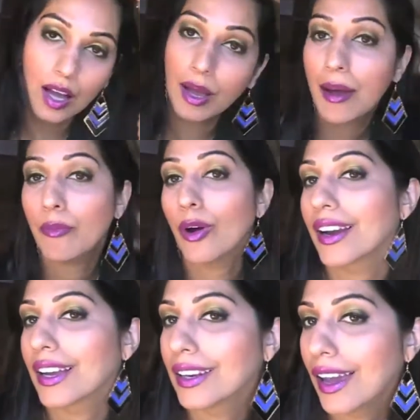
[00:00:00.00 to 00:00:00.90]
I am
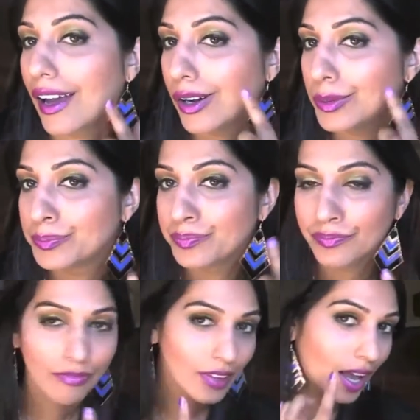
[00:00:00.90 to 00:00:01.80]
wearing it now,
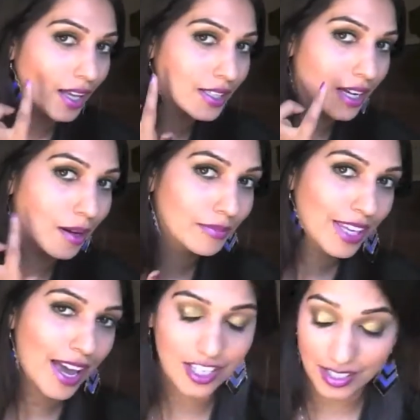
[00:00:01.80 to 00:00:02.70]
and
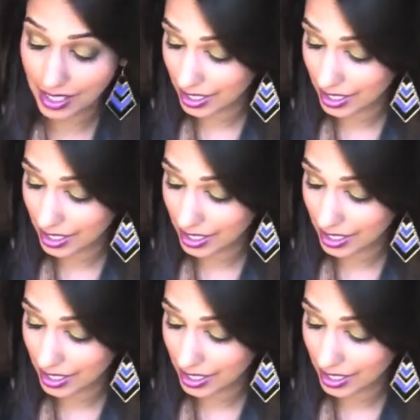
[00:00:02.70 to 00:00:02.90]
yeah, I just think